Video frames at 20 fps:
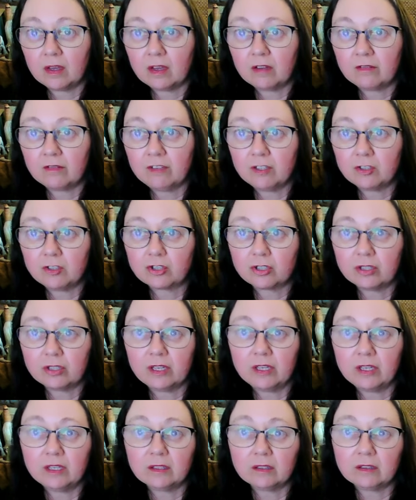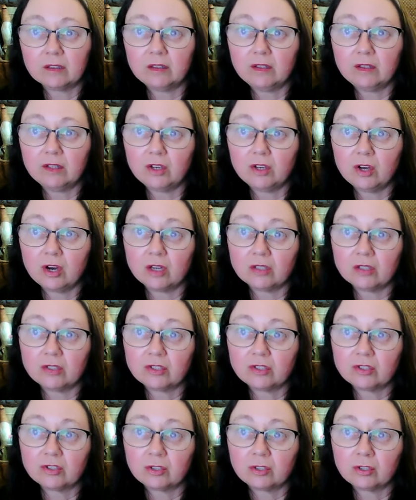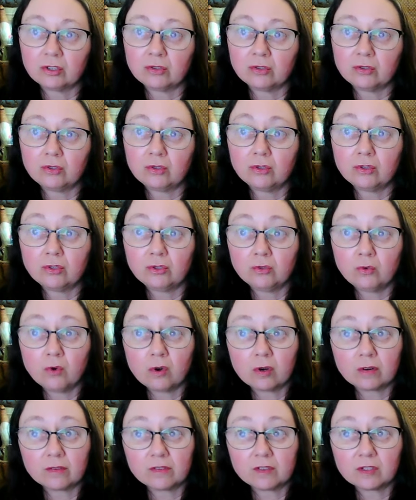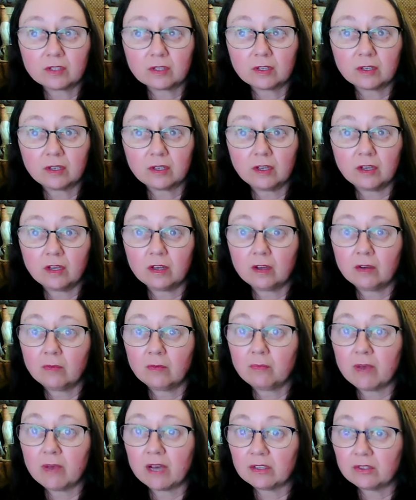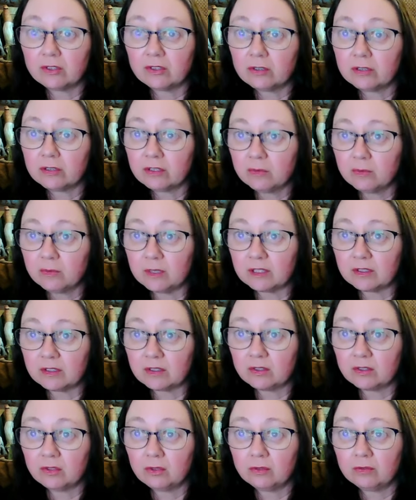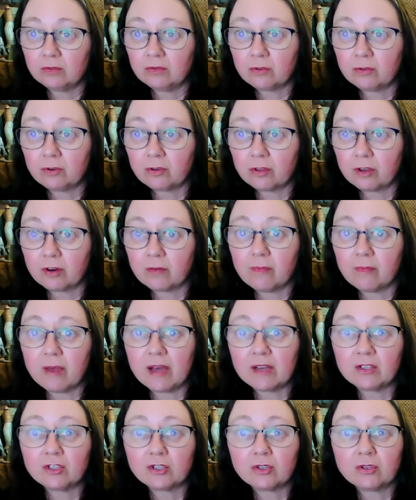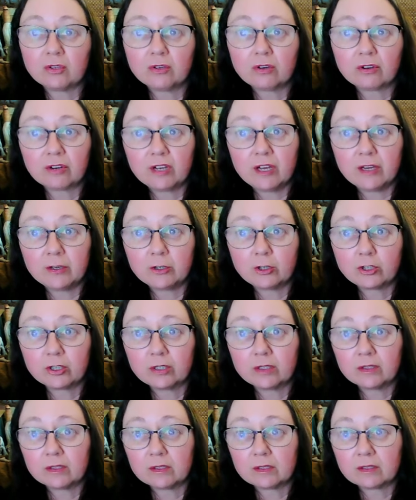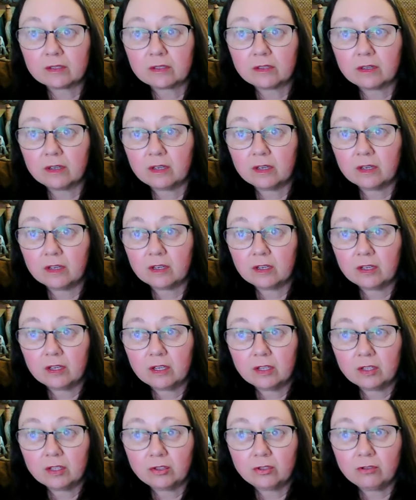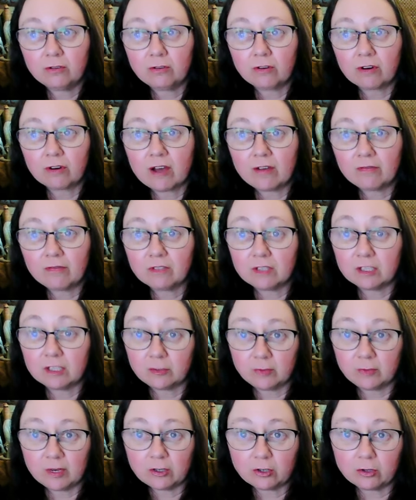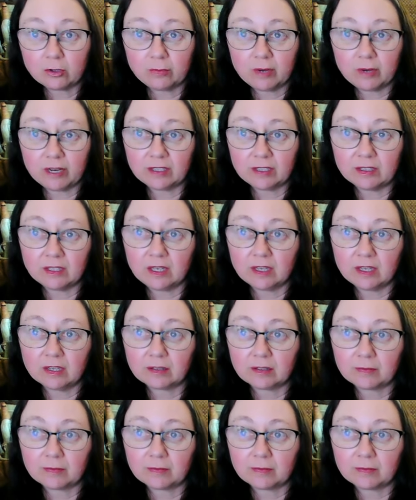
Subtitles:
Eventually, the gods turn to the dwarves, master smiths known for their magical creations, to craft a special binding.